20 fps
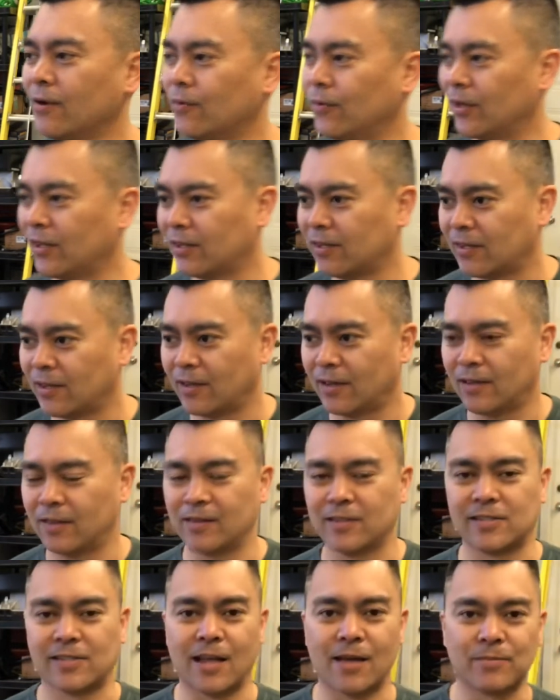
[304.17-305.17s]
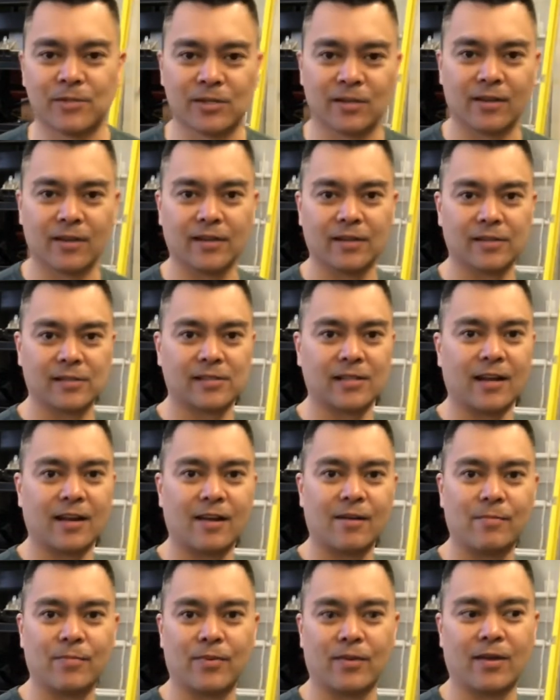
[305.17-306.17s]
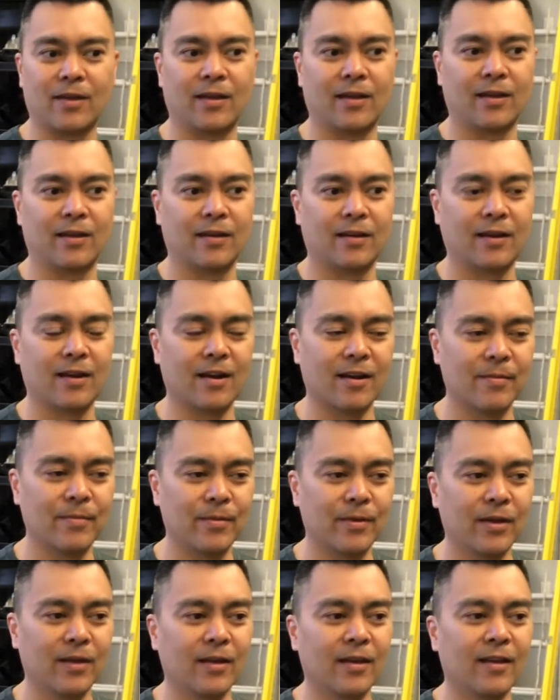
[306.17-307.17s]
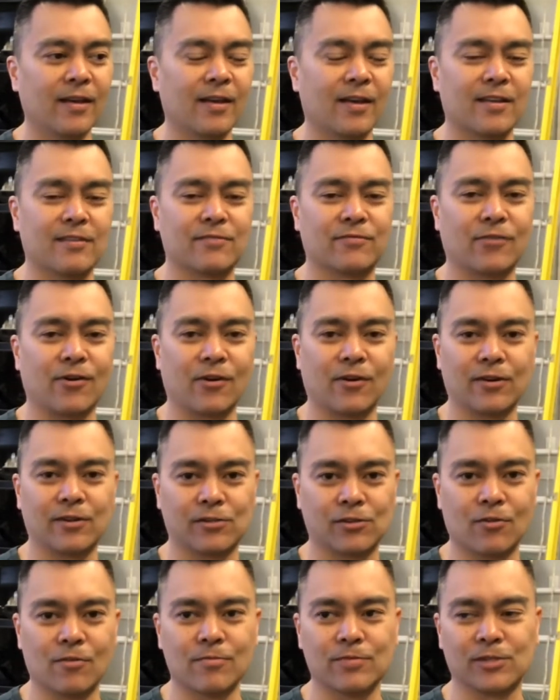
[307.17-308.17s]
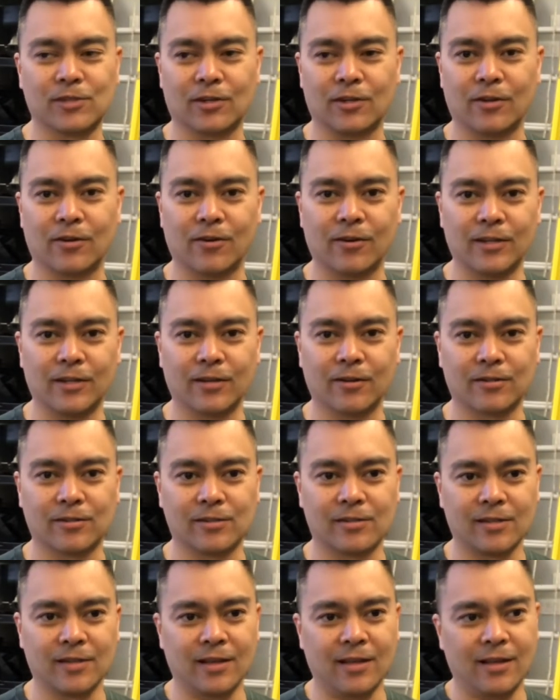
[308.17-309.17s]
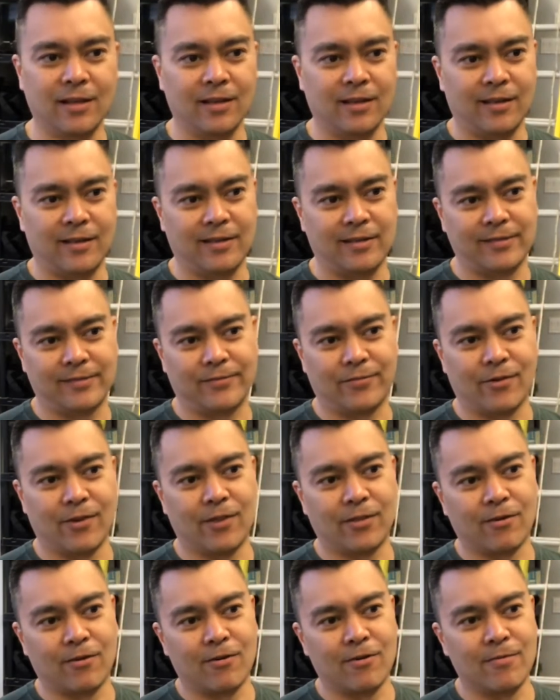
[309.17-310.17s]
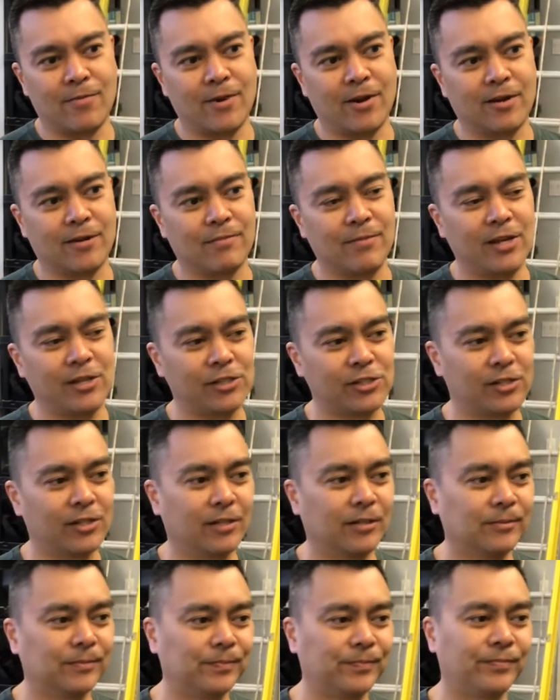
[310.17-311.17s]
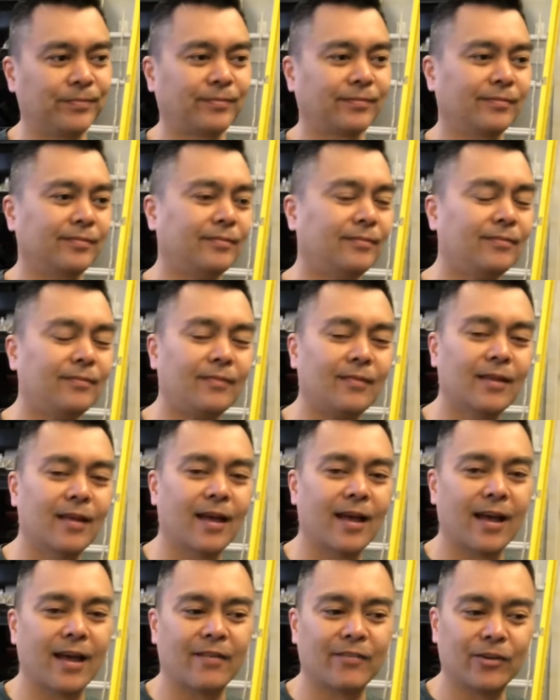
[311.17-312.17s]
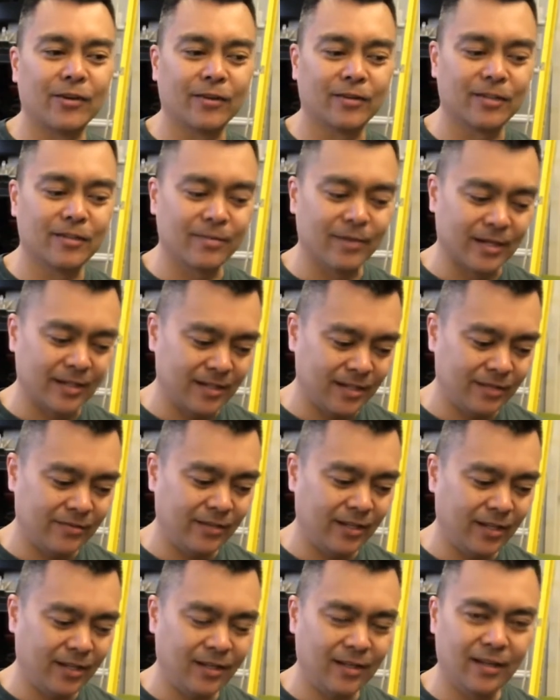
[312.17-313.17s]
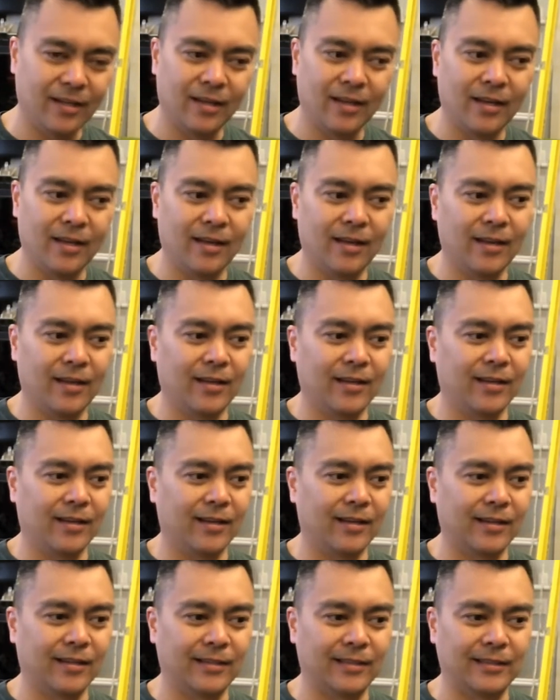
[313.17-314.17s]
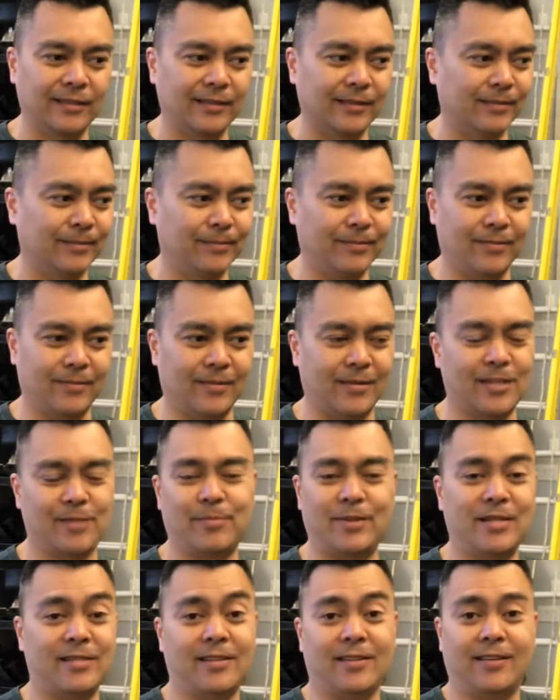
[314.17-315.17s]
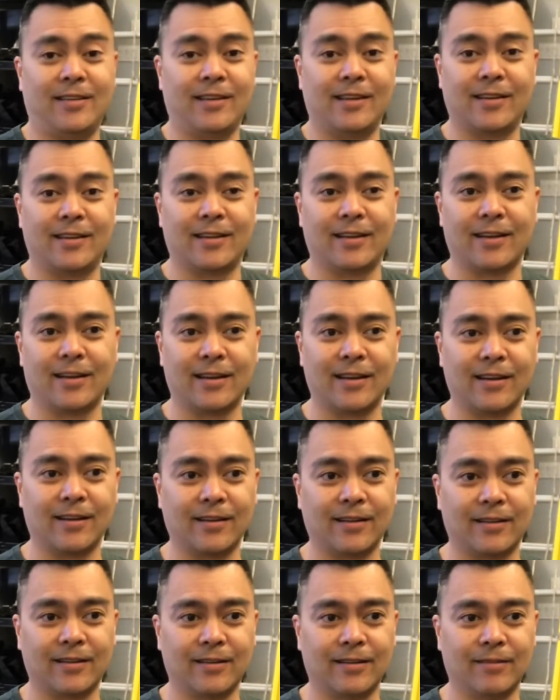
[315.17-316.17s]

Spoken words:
with the Samsung setup and a hub as far as home security goes. For other home automation, I have it hooked to my TV. That's basically it. I got a